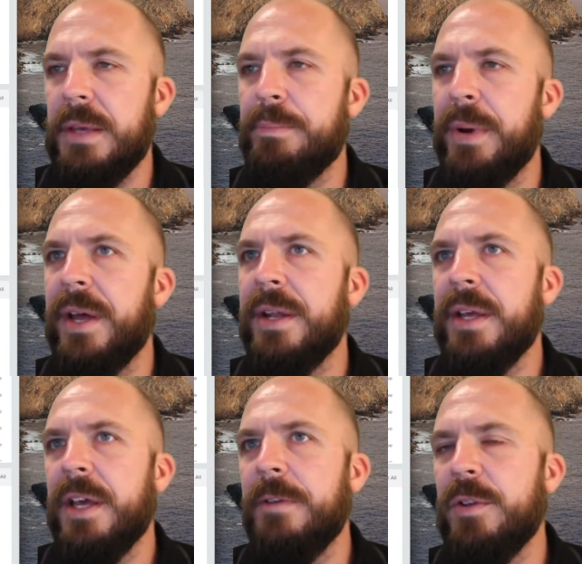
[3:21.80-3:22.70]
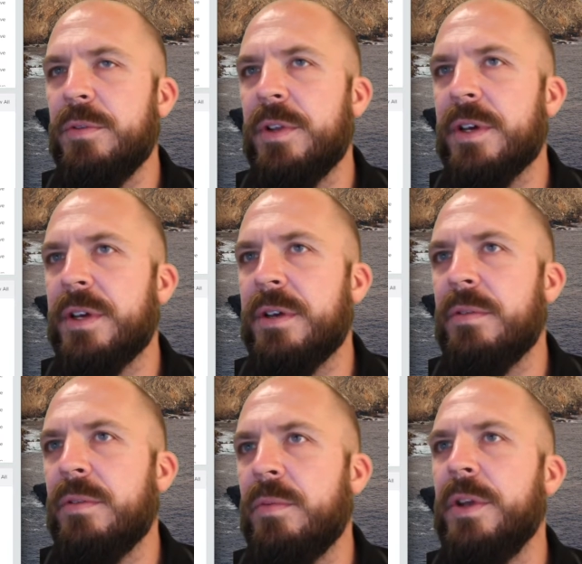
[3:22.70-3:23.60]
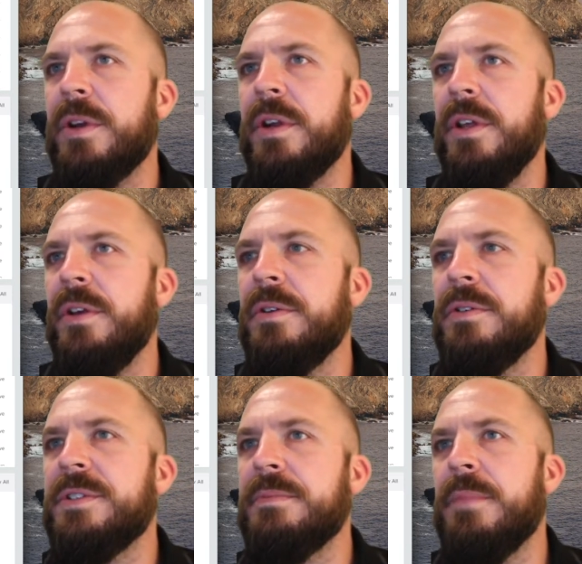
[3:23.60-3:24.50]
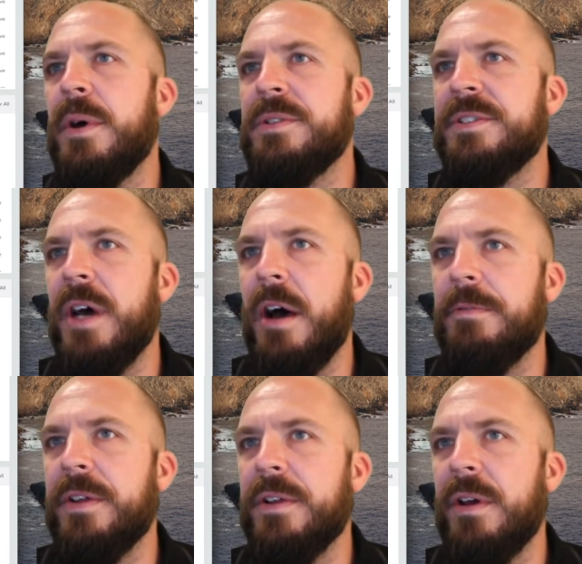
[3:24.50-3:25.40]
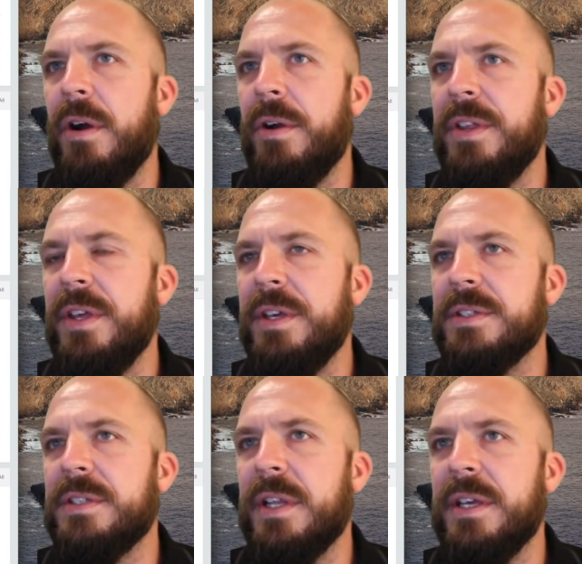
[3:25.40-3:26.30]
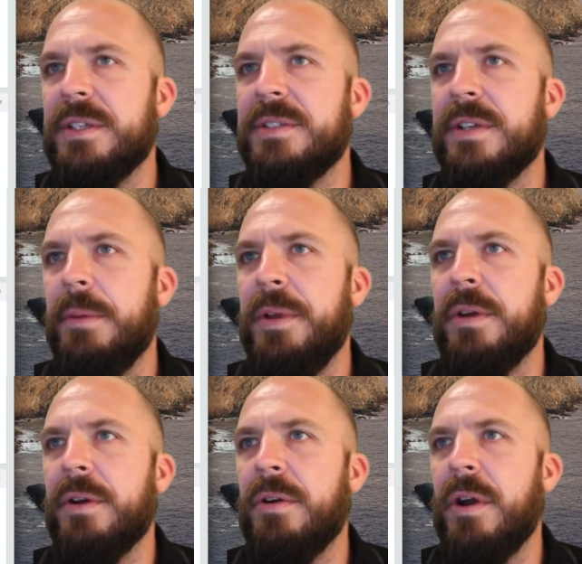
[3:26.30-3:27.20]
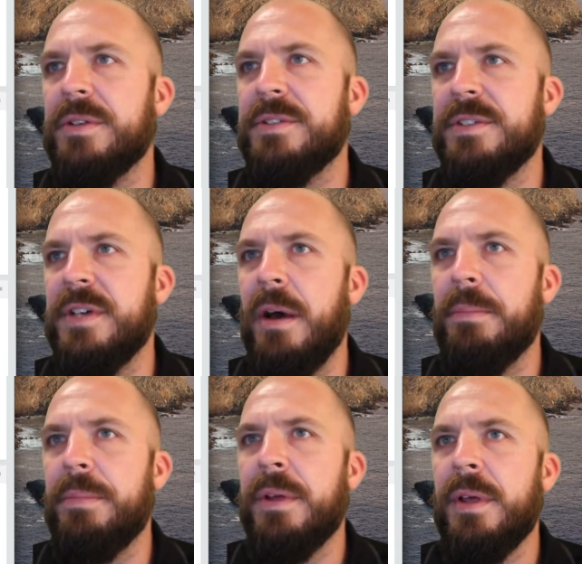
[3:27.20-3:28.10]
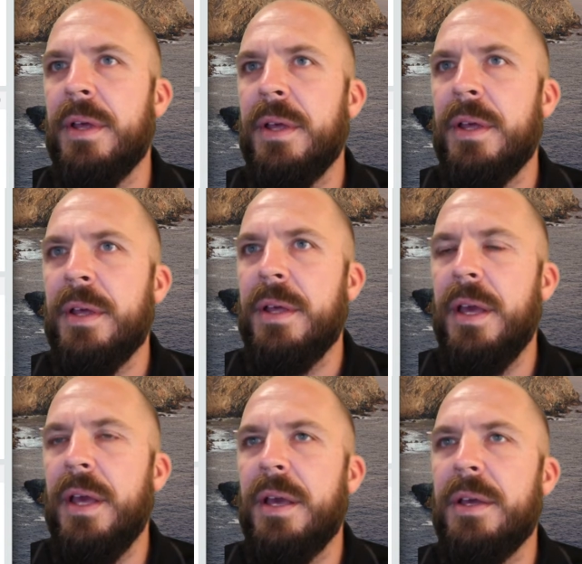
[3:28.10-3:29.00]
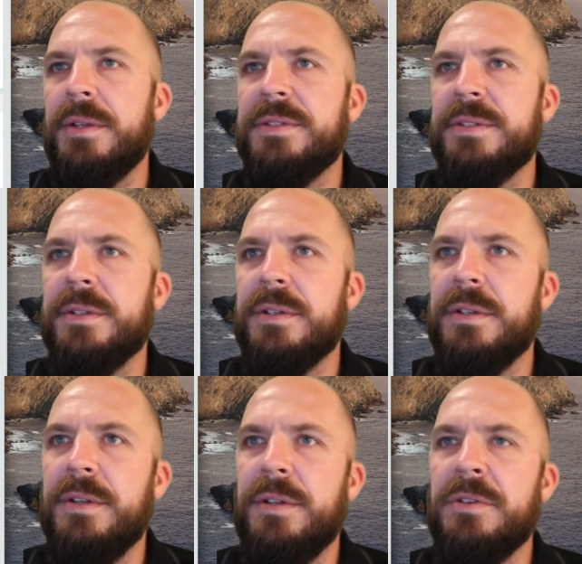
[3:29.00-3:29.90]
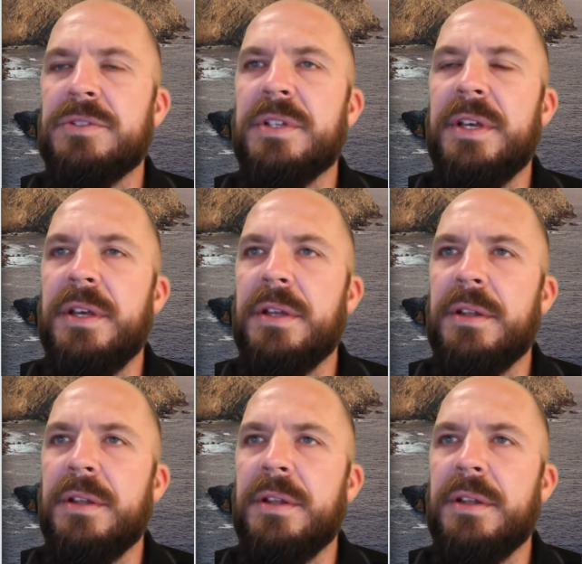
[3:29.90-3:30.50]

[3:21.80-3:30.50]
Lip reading: But if you look, what you're going to use most often are these links up here across the top. And usually